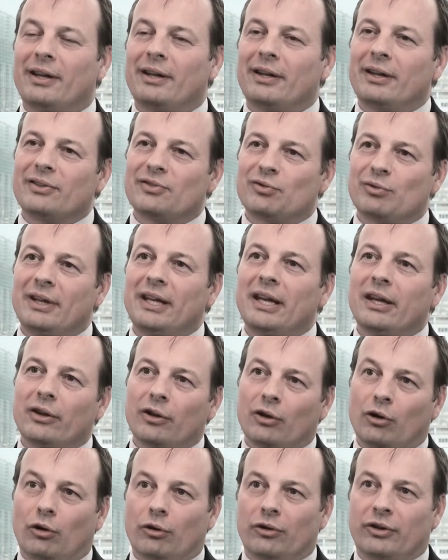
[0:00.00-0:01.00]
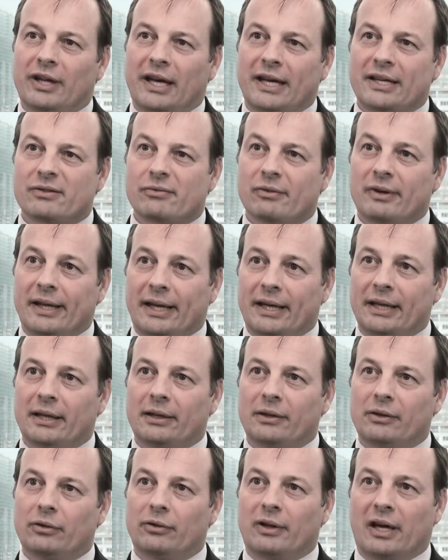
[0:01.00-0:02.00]
It's really the context
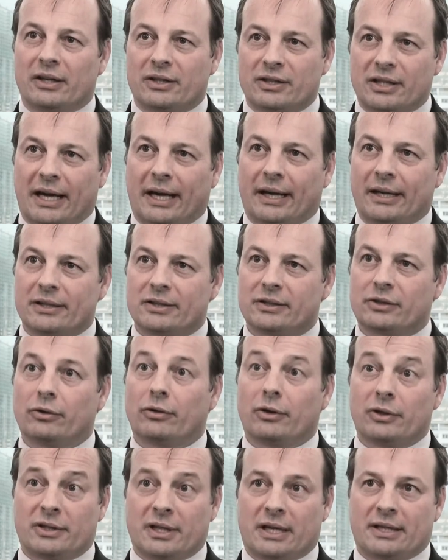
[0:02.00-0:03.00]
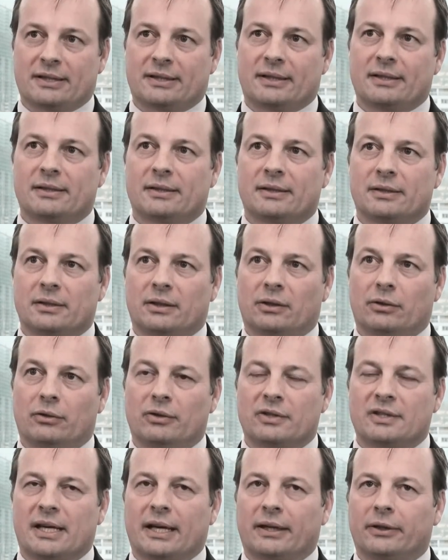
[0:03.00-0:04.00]
related to that change, to the justice and
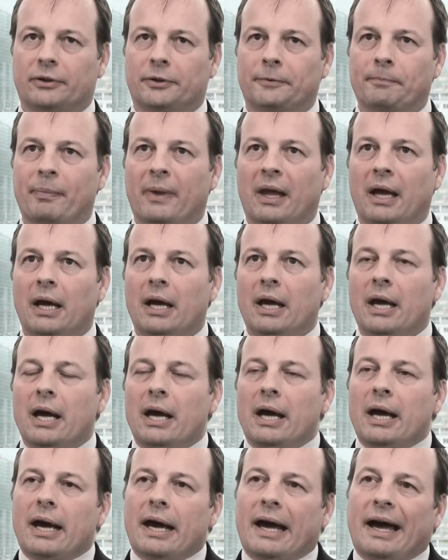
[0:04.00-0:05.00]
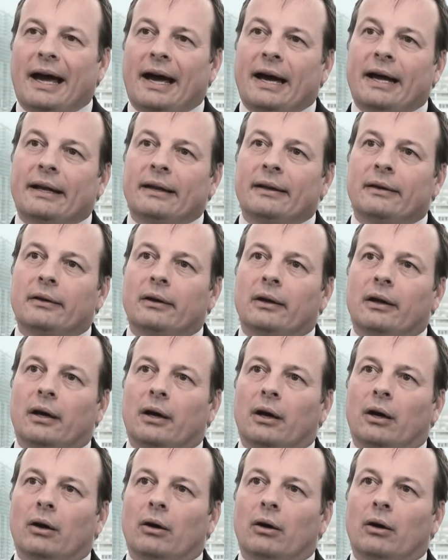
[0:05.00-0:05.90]
security sector. And